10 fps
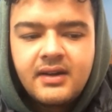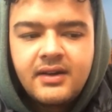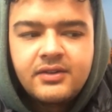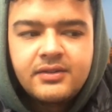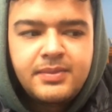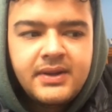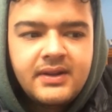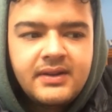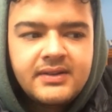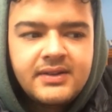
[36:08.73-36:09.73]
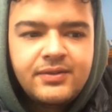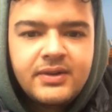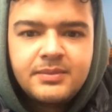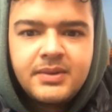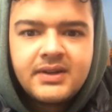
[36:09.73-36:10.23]
it was a bit
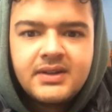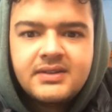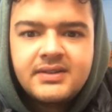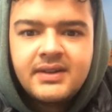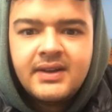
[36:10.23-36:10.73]
different because